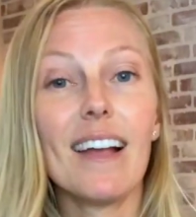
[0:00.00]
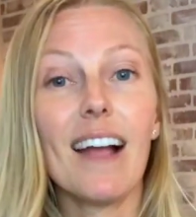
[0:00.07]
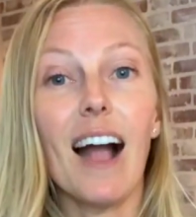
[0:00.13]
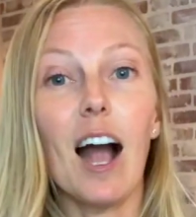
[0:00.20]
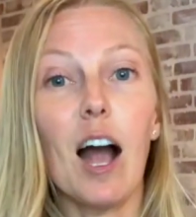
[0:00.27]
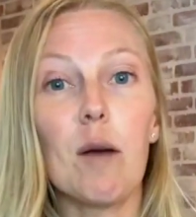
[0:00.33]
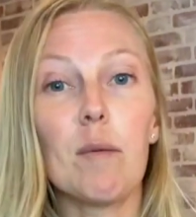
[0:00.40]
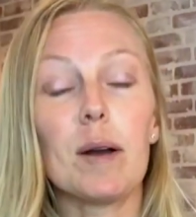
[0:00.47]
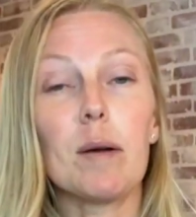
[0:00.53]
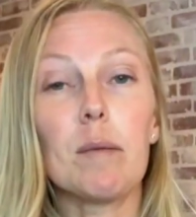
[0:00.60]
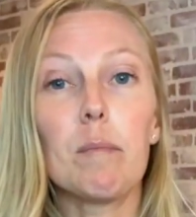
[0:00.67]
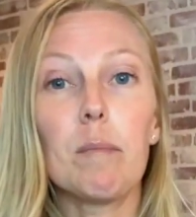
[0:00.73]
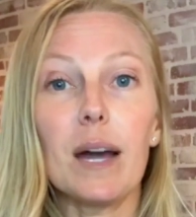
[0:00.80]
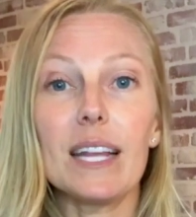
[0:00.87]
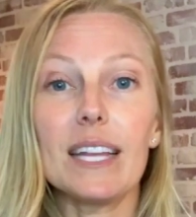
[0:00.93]

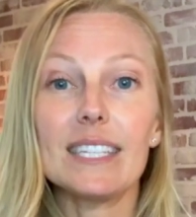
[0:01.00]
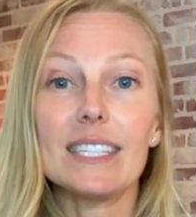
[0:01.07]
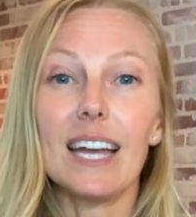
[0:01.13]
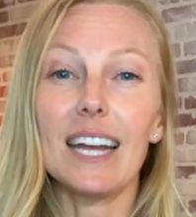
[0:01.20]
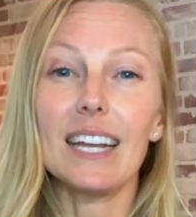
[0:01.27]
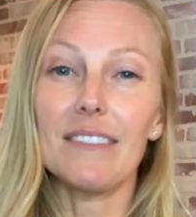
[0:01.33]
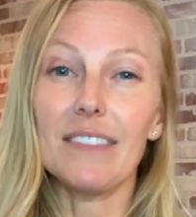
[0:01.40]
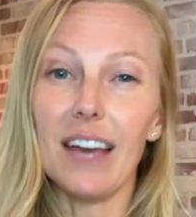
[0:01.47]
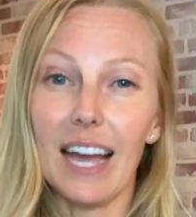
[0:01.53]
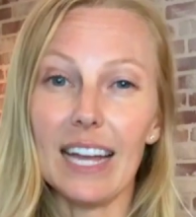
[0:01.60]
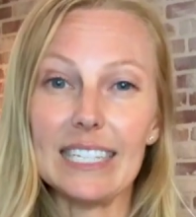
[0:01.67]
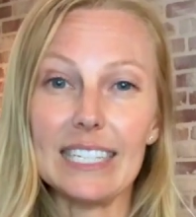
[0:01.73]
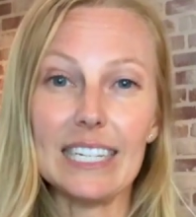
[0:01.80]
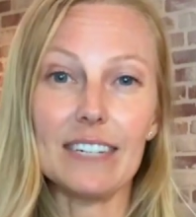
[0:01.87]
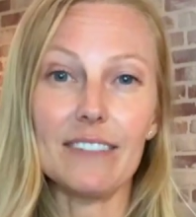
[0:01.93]
But it's kind of that
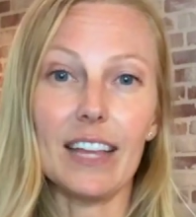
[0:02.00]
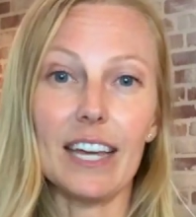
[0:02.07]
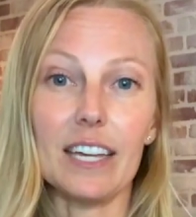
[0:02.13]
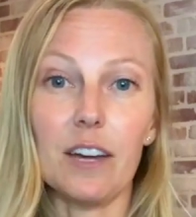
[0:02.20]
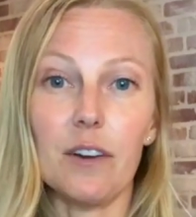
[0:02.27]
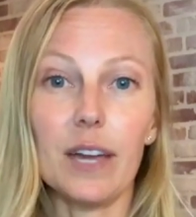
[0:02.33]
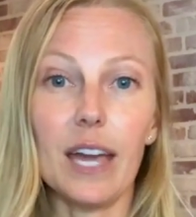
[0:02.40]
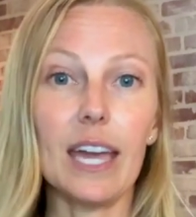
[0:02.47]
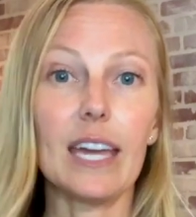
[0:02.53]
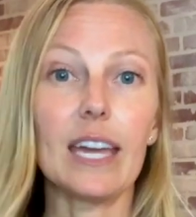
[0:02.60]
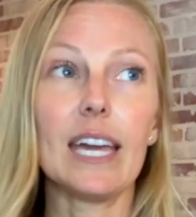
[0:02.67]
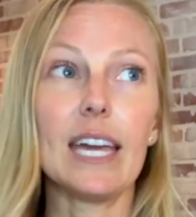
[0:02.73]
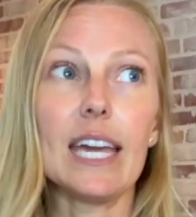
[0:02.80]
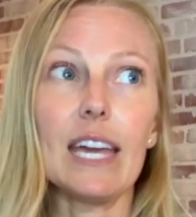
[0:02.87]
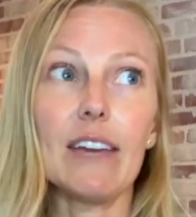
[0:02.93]
idea of okay,
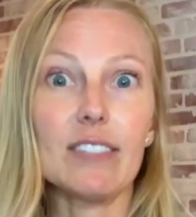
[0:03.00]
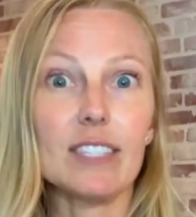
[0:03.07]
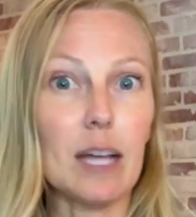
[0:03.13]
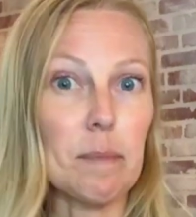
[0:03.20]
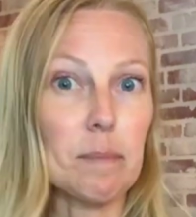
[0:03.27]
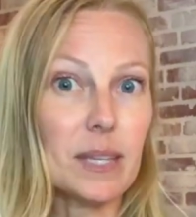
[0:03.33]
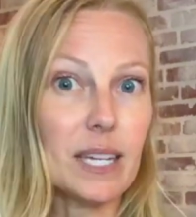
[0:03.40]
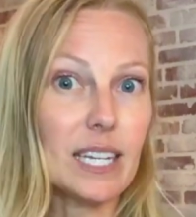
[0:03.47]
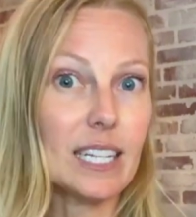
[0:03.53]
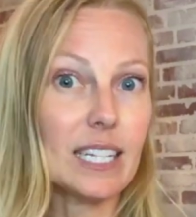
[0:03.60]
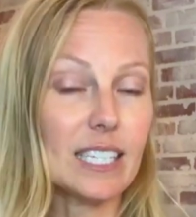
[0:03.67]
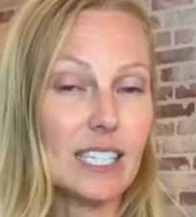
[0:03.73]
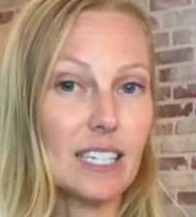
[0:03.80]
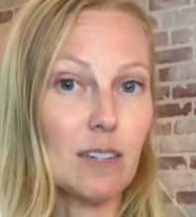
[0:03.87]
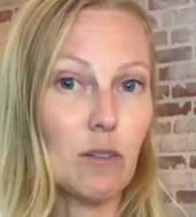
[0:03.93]
if something
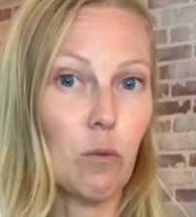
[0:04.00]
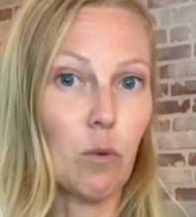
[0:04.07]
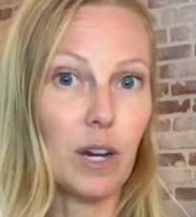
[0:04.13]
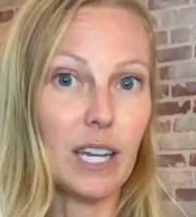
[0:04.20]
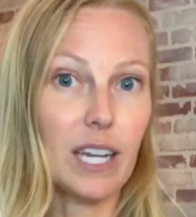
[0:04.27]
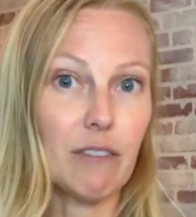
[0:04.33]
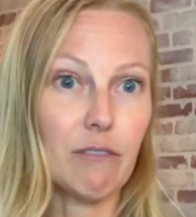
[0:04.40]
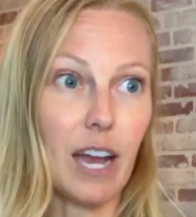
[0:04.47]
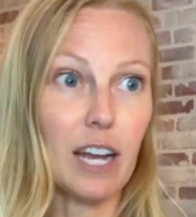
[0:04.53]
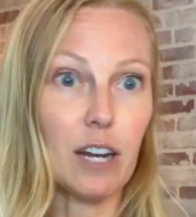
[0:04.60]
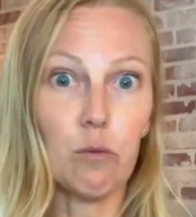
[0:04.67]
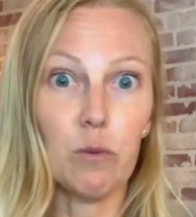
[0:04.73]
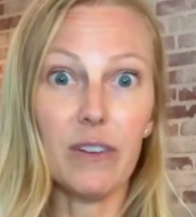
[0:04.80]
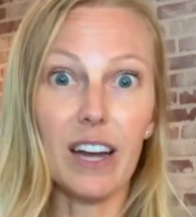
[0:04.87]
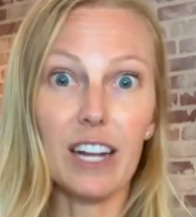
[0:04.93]
isn't working right or
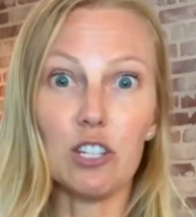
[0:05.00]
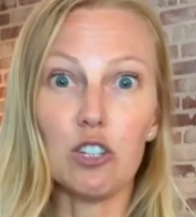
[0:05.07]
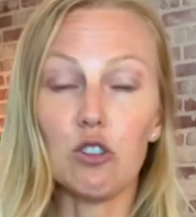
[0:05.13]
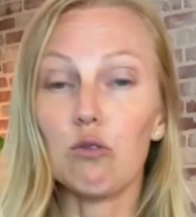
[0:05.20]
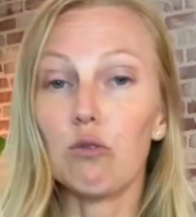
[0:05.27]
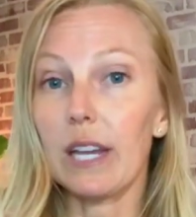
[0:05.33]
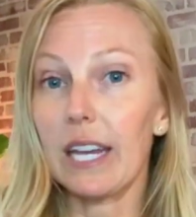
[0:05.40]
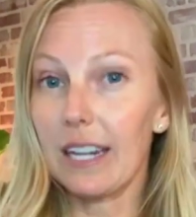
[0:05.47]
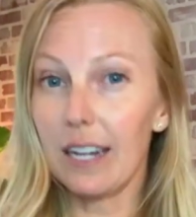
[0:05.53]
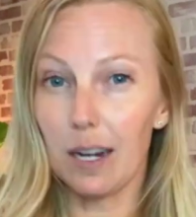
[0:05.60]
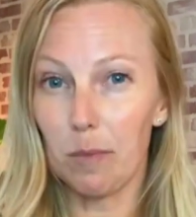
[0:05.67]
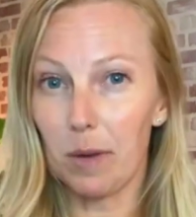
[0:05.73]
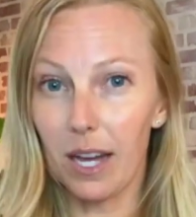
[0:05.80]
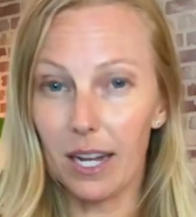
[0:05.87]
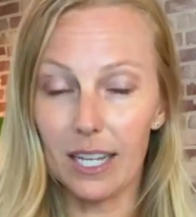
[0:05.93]
we've got to train our
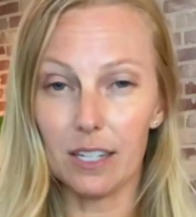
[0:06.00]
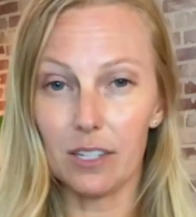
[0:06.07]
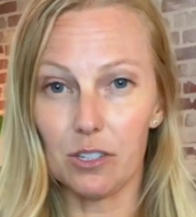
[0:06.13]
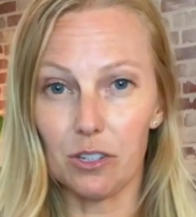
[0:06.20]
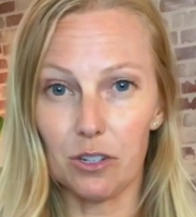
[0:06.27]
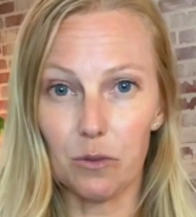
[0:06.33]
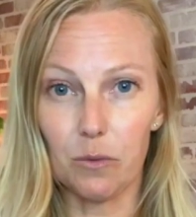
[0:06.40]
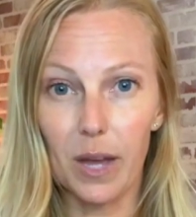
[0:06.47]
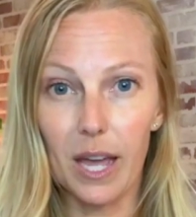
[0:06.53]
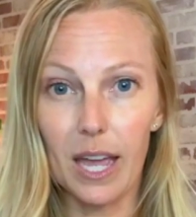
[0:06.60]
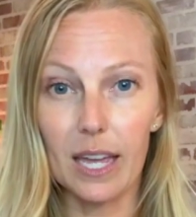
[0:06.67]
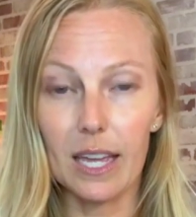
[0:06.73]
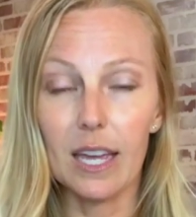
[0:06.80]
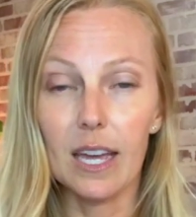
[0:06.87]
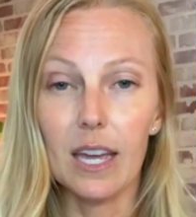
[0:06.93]
body a certain
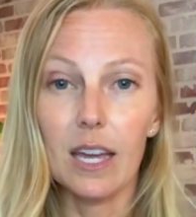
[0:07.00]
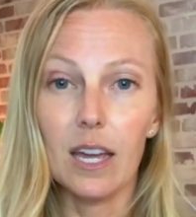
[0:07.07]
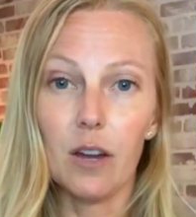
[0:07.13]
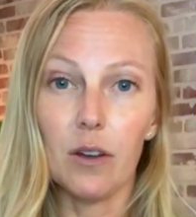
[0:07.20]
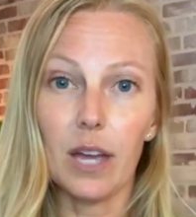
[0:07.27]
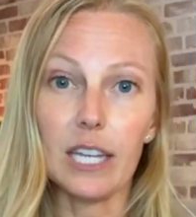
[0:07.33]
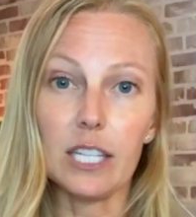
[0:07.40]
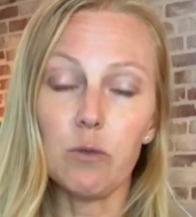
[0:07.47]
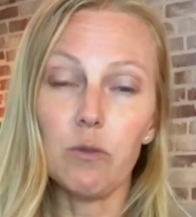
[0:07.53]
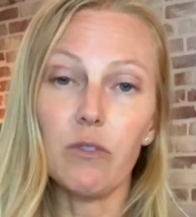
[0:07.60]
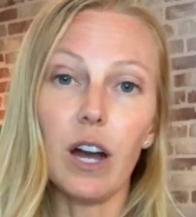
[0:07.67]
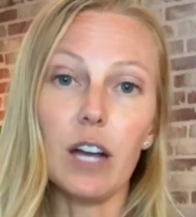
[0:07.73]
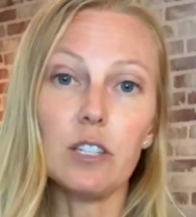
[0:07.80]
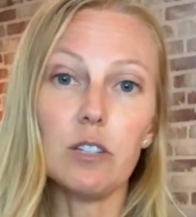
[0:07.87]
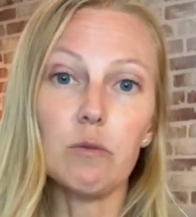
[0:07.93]
way, Okay, so we've
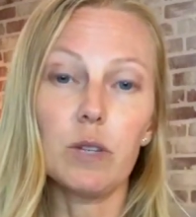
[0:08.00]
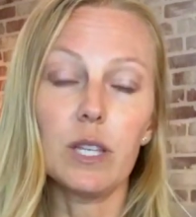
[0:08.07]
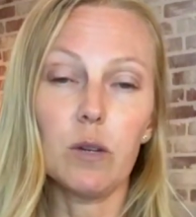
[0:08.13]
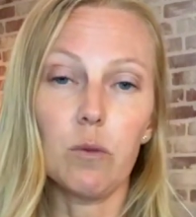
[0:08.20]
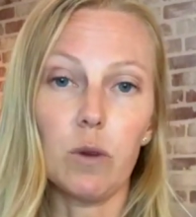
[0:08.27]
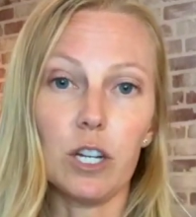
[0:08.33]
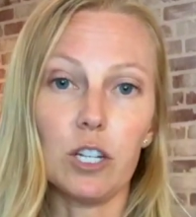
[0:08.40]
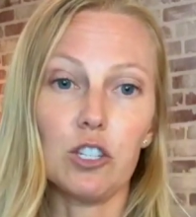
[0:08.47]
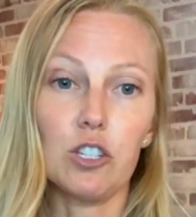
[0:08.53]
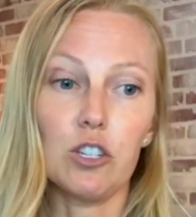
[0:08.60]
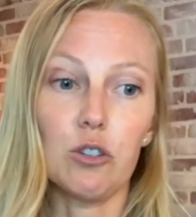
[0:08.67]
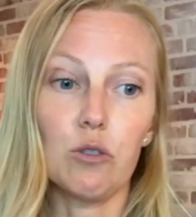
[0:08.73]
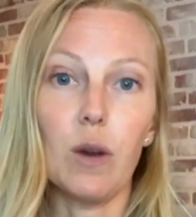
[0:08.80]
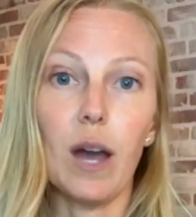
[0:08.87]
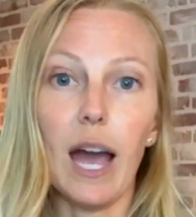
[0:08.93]
got to really work
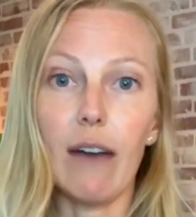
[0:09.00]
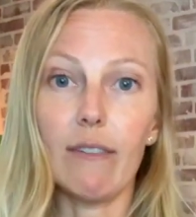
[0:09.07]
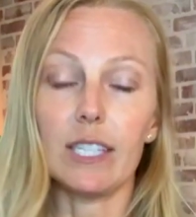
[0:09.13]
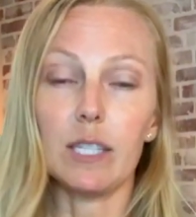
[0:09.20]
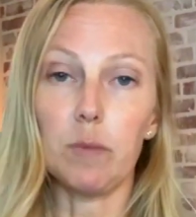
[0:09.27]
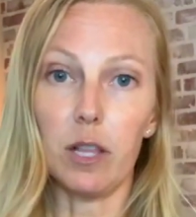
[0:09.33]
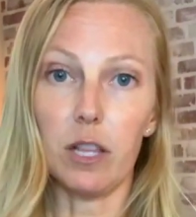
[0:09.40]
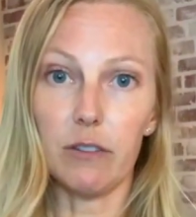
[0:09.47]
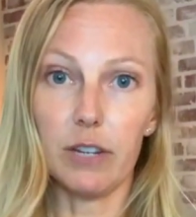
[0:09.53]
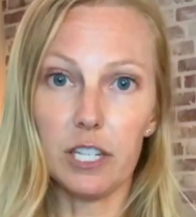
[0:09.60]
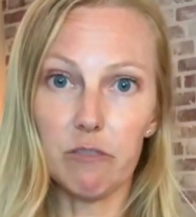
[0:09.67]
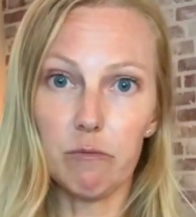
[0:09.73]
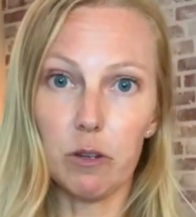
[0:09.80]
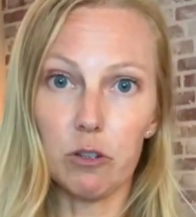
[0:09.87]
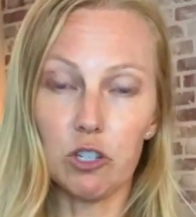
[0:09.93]
to have a smaller range
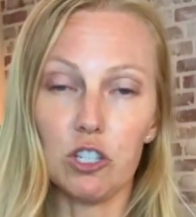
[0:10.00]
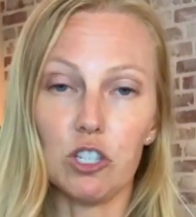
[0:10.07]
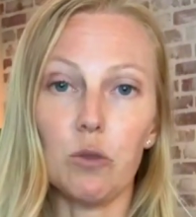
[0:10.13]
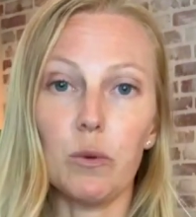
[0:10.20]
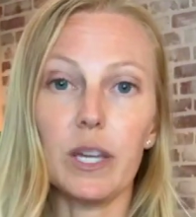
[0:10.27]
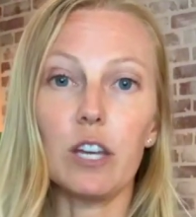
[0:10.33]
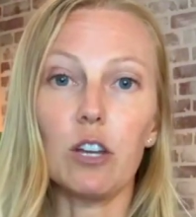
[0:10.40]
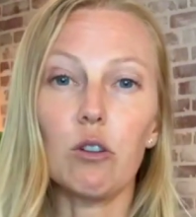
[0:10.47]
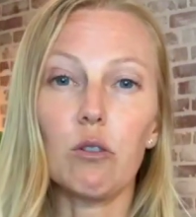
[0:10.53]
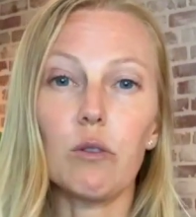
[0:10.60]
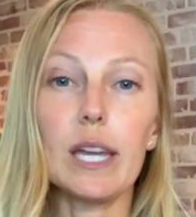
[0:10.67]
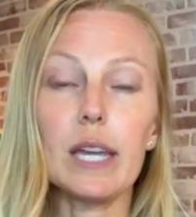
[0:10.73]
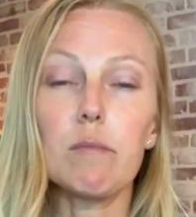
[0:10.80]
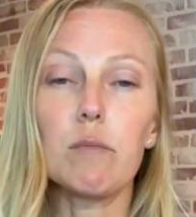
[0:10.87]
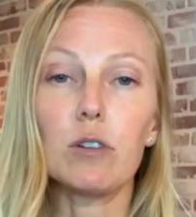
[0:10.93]
of motion so we can
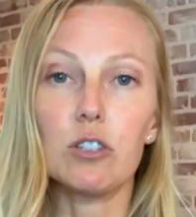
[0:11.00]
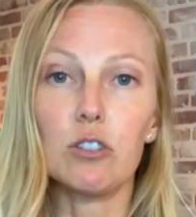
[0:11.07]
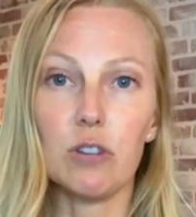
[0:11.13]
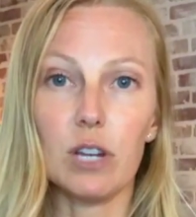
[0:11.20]
create more strength